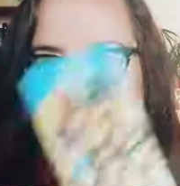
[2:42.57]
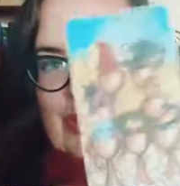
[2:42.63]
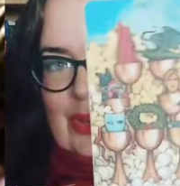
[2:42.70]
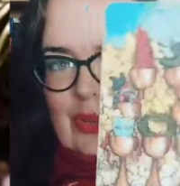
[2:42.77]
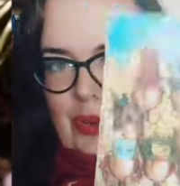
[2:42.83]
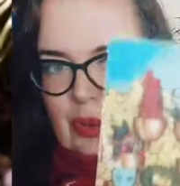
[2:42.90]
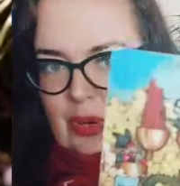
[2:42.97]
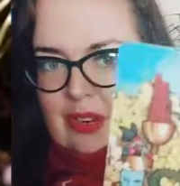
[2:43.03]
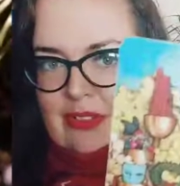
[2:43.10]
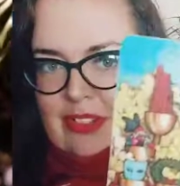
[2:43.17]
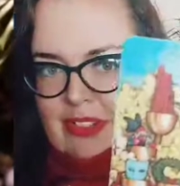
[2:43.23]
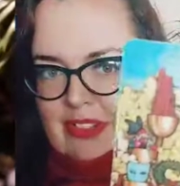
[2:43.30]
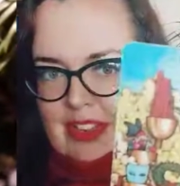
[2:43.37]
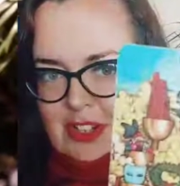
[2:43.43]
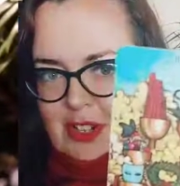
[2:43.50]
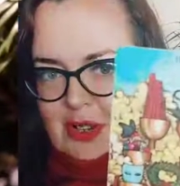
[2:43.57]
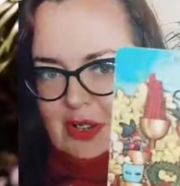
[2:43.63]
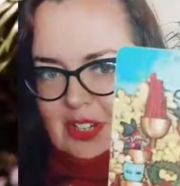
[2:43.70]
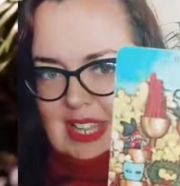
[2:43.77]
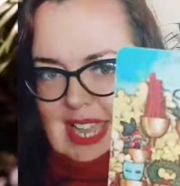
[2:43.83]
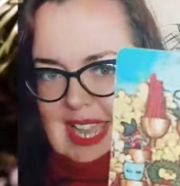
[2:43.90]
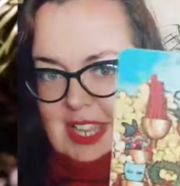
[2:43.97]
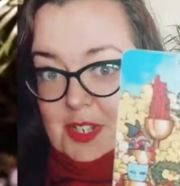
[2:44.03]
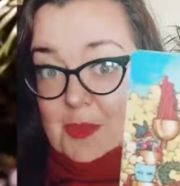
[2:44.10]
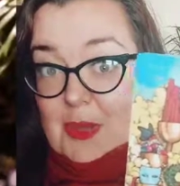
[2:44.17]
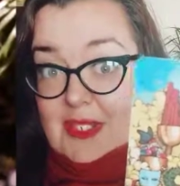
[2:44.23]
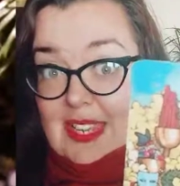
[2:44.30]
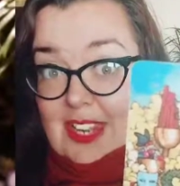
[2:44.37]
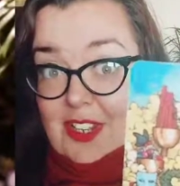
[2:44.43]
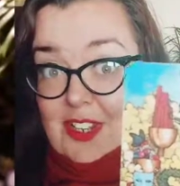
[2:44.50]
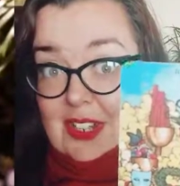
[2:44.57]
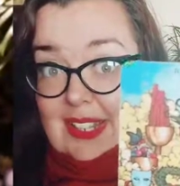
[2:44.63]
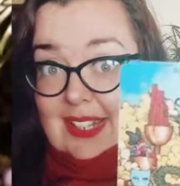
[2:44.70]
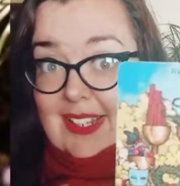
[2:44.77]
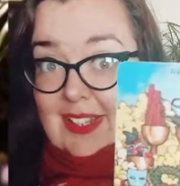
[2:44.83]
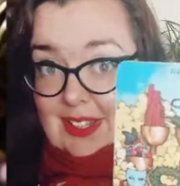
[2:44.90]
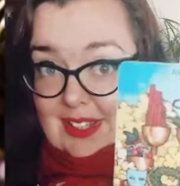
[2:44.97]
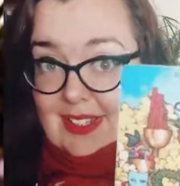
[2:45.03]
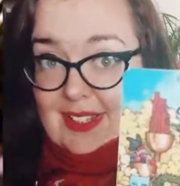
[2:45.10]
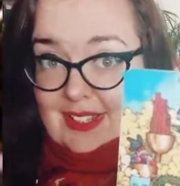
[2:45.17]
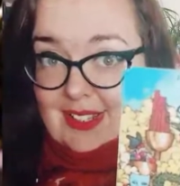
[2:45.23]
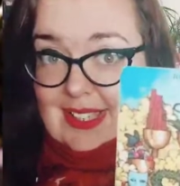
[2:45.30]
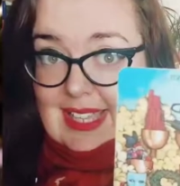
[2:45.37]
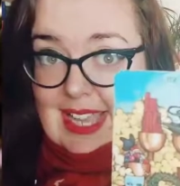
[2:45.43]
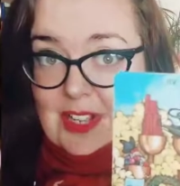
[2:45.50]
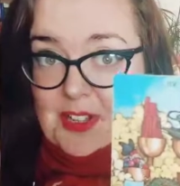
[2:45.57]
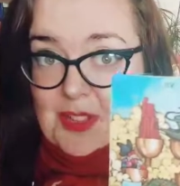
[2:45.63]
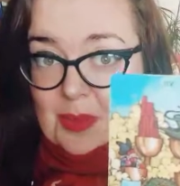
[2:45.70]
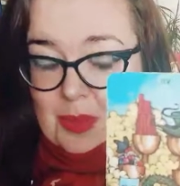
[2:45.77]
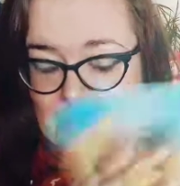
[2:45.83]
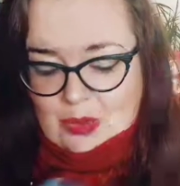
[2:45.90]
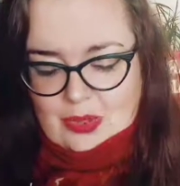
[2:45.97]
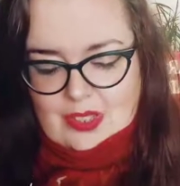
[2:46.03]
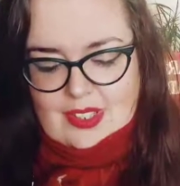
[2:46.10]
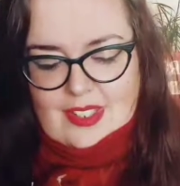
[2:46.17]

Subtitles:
All of the things you could catch, potentially catch them all.